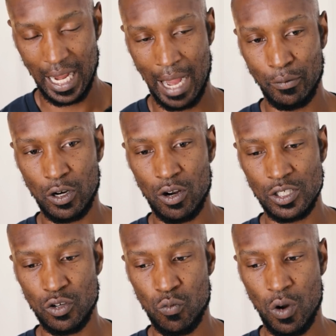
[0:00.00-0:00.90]
I would
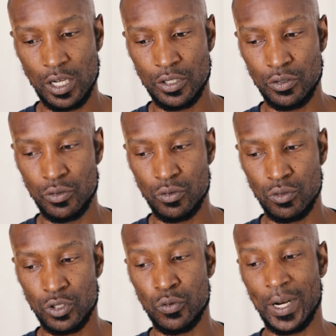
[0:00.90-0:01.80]
also want
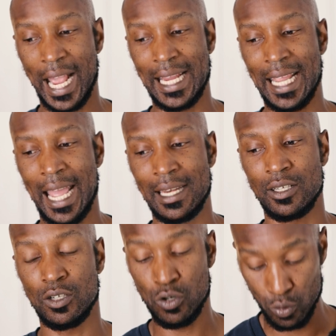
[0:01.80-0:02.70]
to do what I can
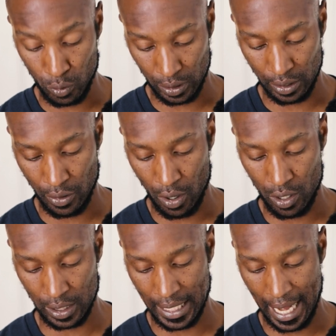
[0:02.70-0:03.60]
to cool the
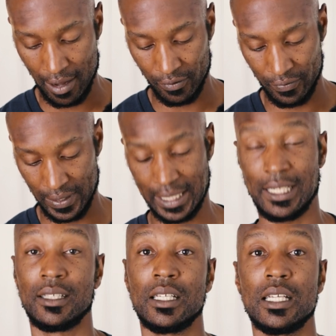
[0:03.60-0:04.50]
dog down
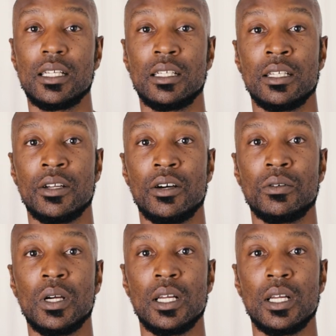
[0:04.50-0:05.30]
physically, you know?